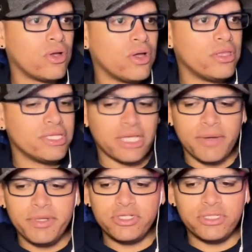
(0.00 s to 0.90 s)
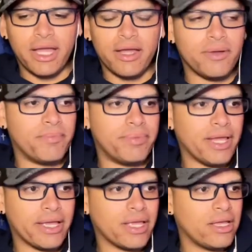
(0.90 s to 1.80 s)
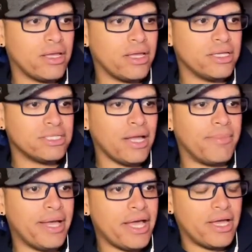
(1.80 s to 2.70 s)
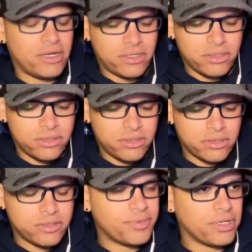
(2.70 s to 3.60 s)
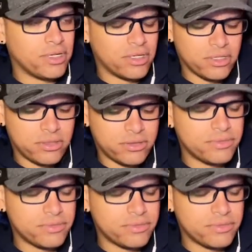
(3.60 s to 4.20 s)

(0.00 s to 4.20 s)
This animation's not, like, it's not bad. It's pretty good.